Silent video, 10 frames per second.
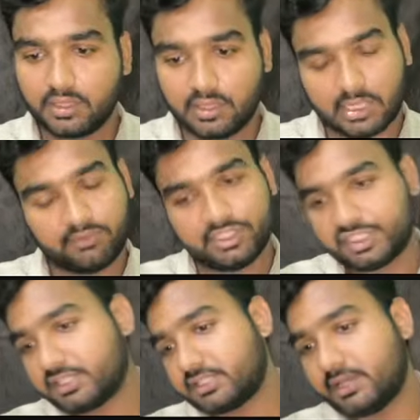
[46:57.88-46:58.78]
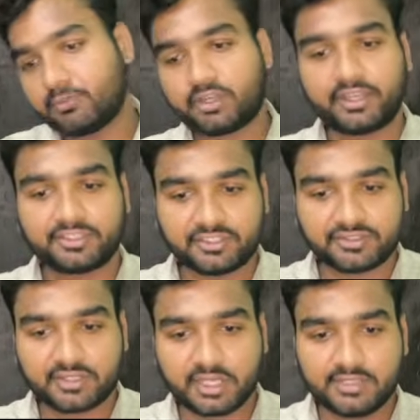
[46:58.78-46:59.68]
I will share the important
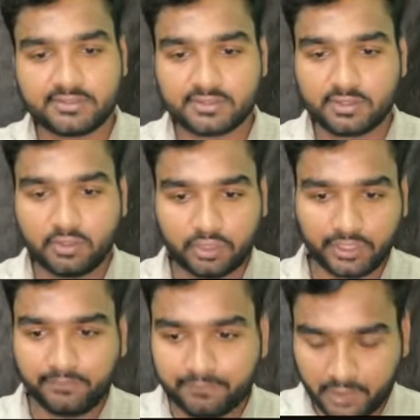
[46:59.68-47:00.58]
extension, guys. Okay.